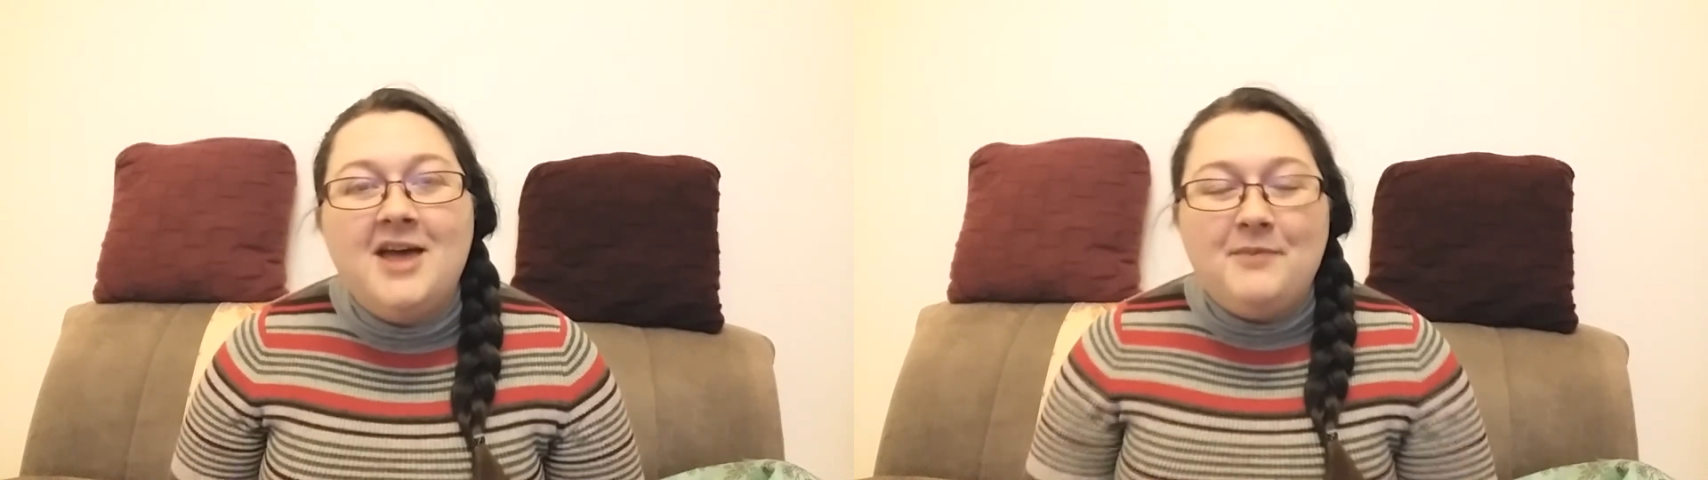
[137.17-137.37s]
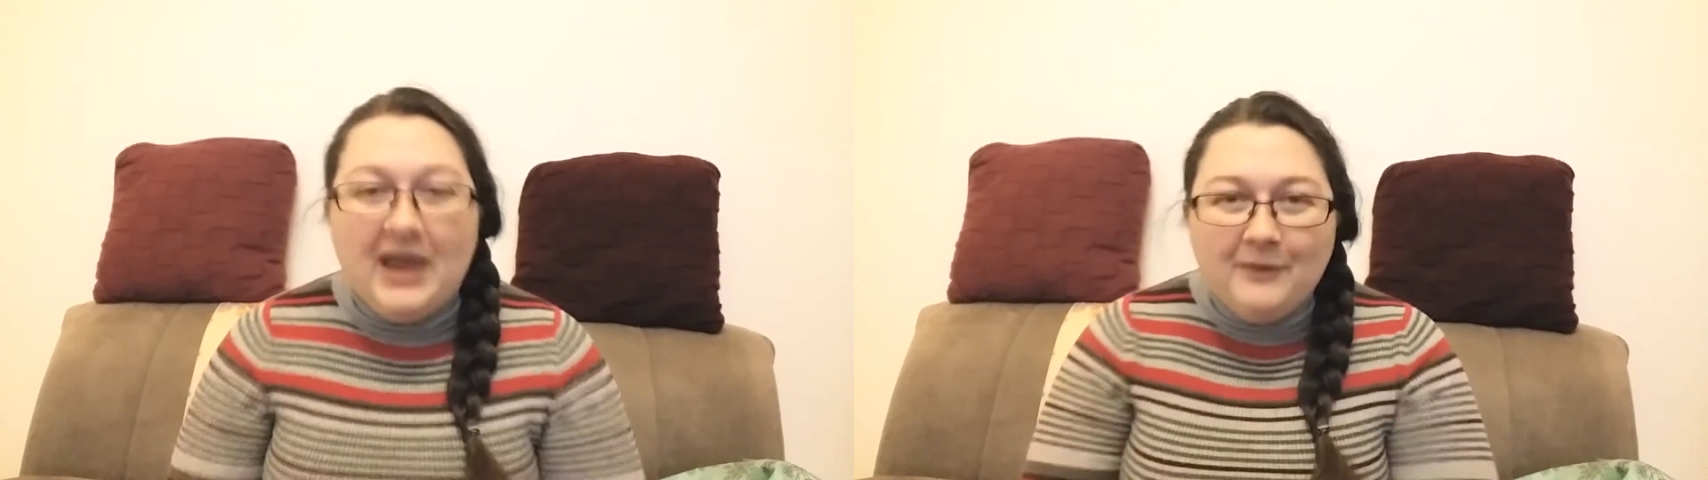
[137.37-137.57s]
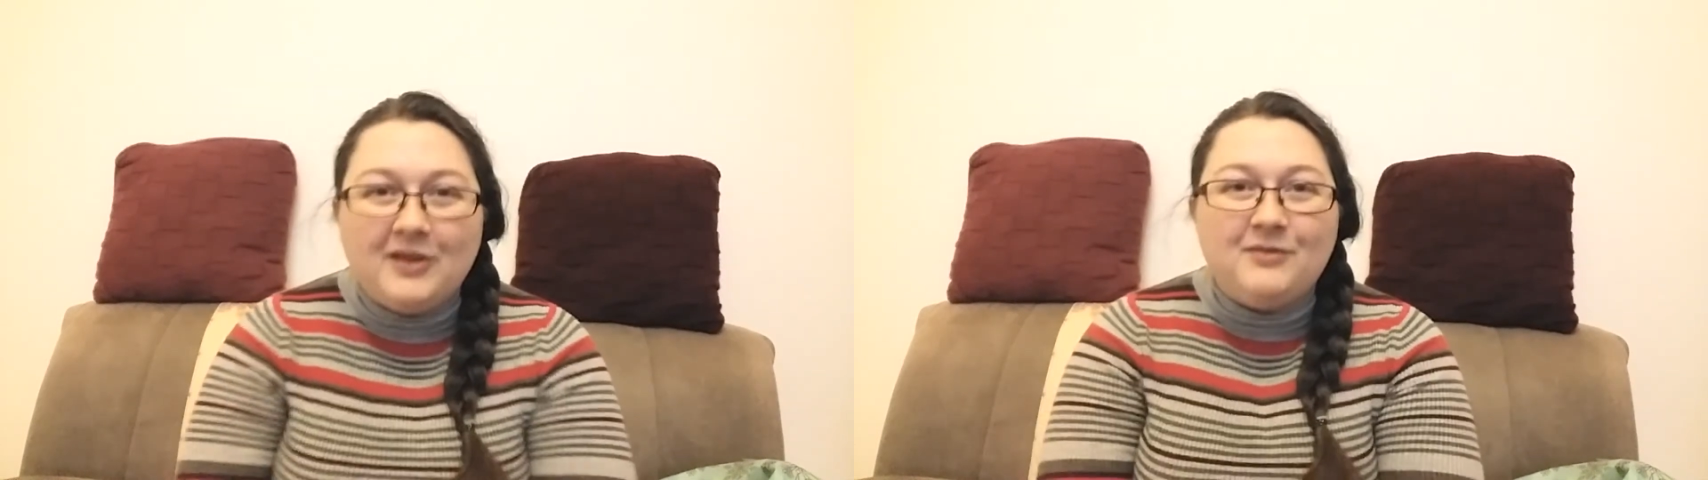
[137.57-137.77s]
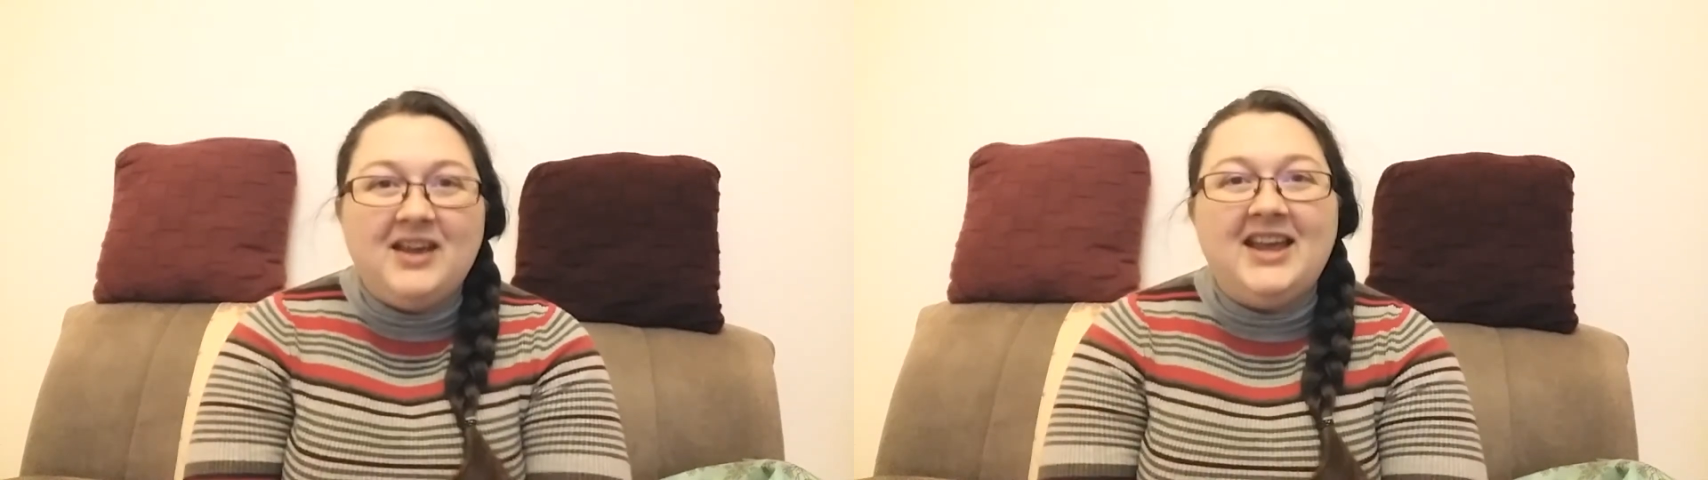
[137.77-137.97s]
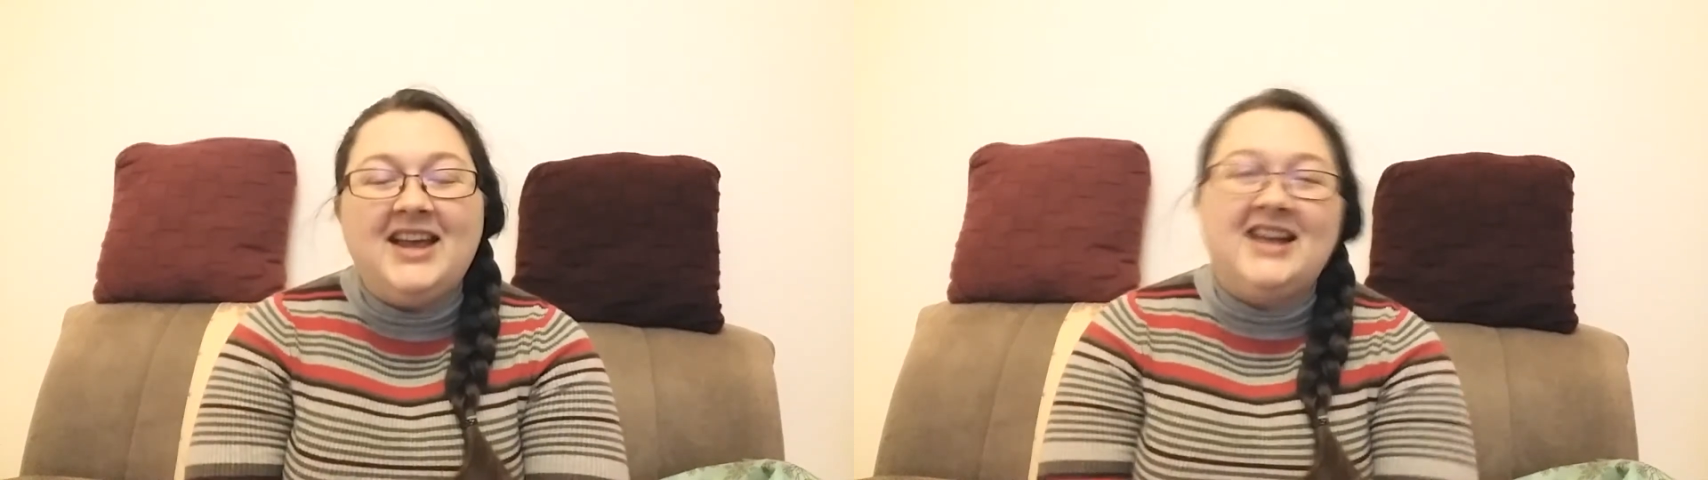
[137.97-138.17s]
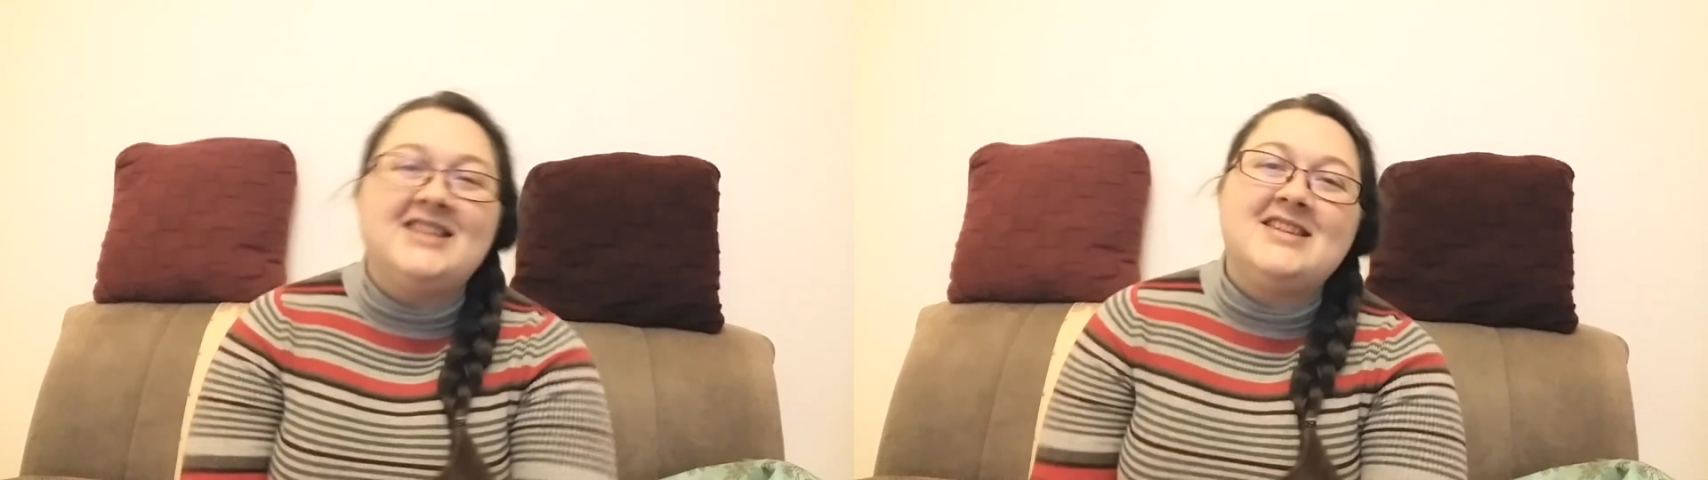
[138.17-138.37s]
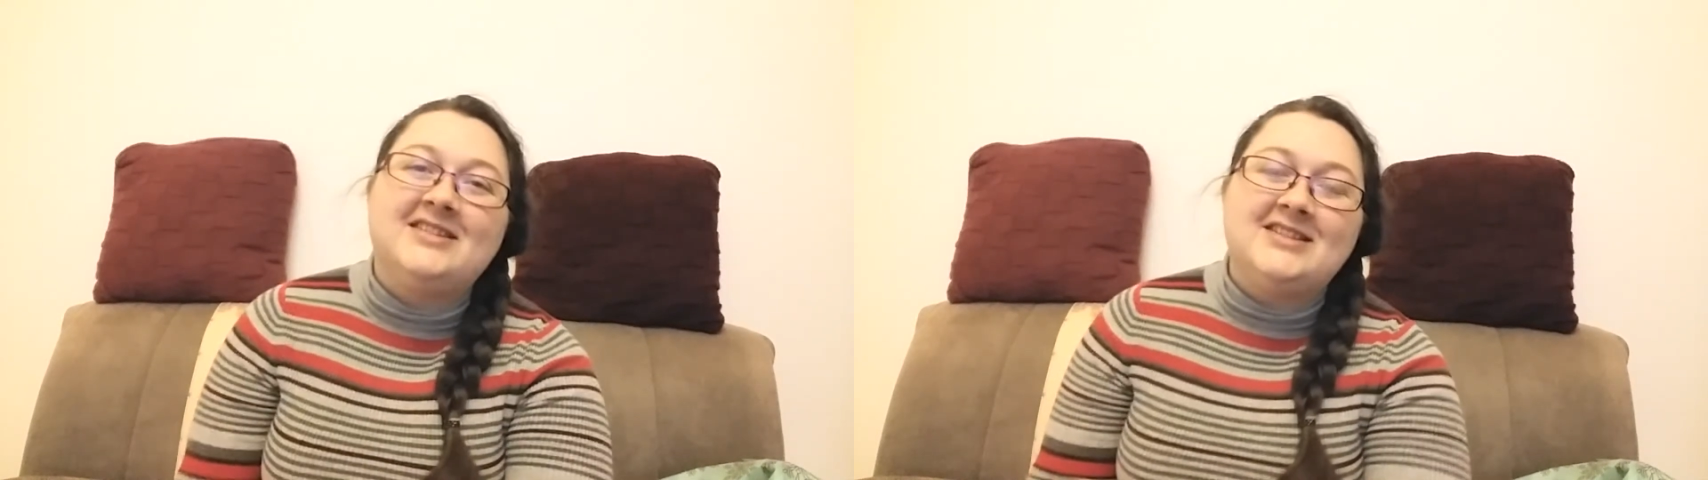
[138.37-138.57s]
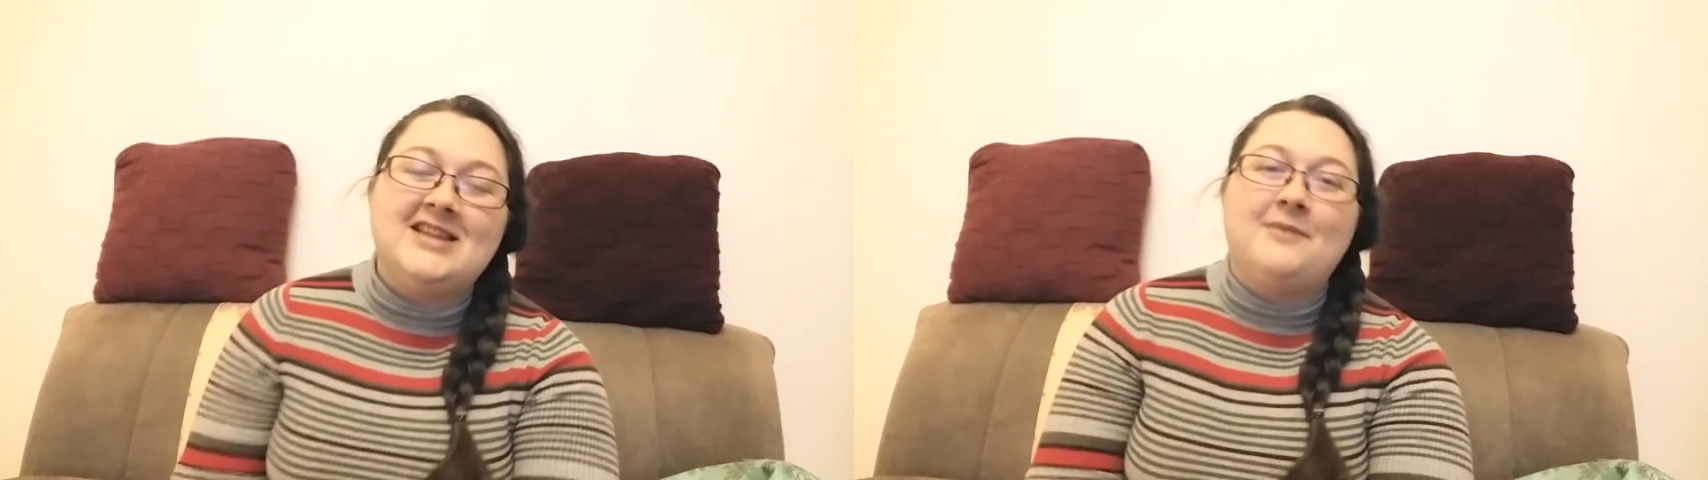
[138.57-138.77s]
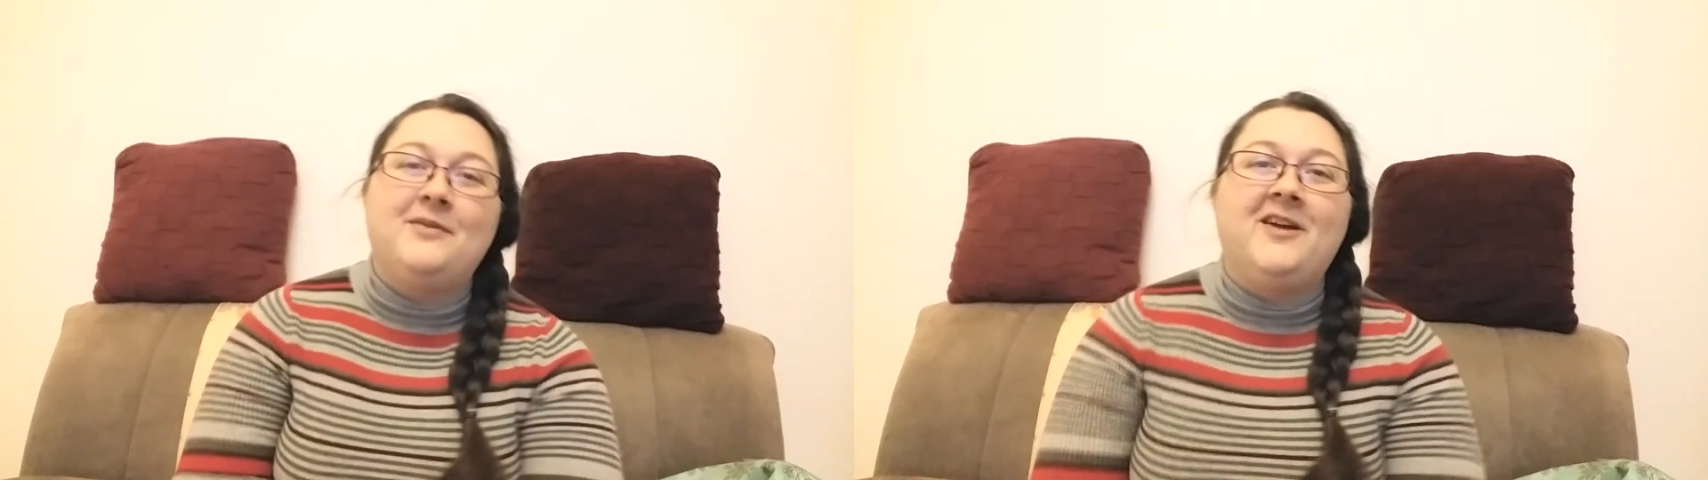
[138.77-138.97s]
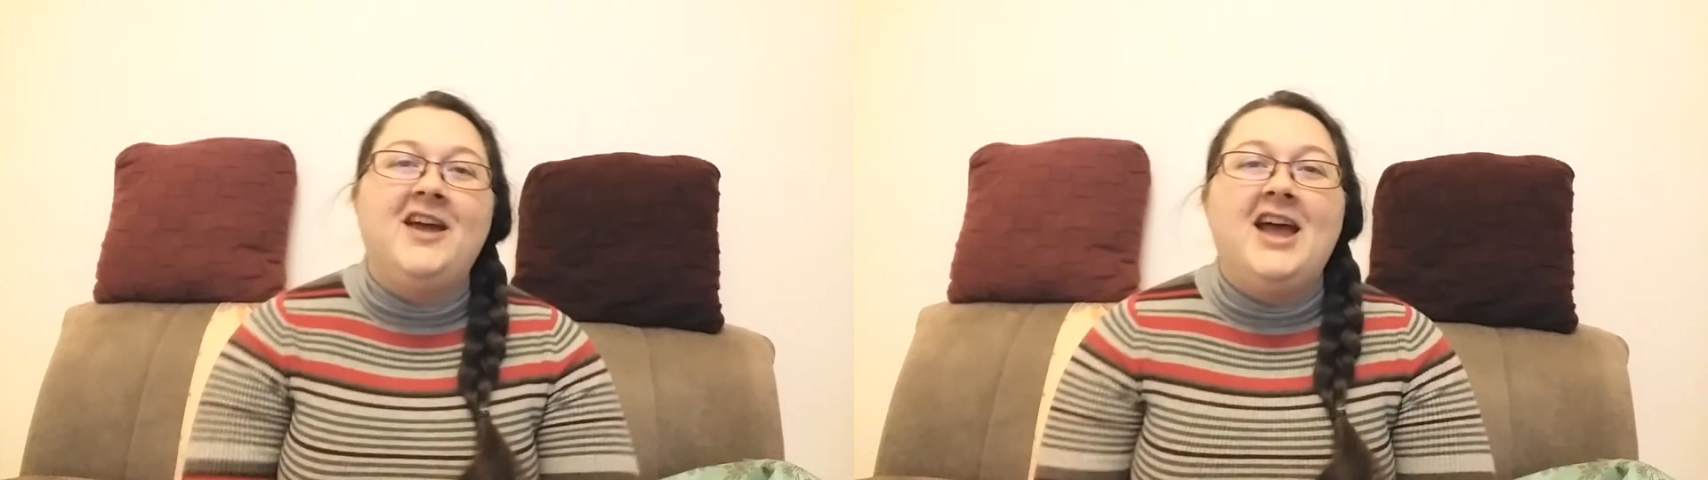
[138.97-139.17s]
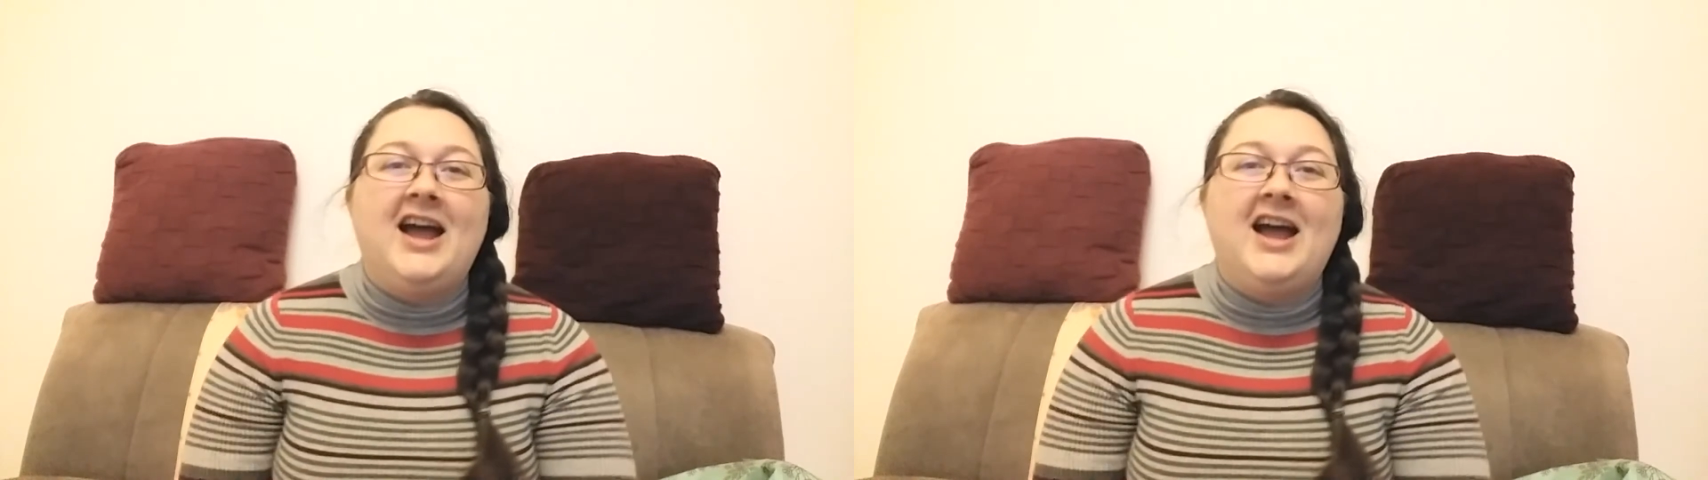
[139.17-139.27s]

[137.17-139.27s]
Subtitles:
bear with me until December,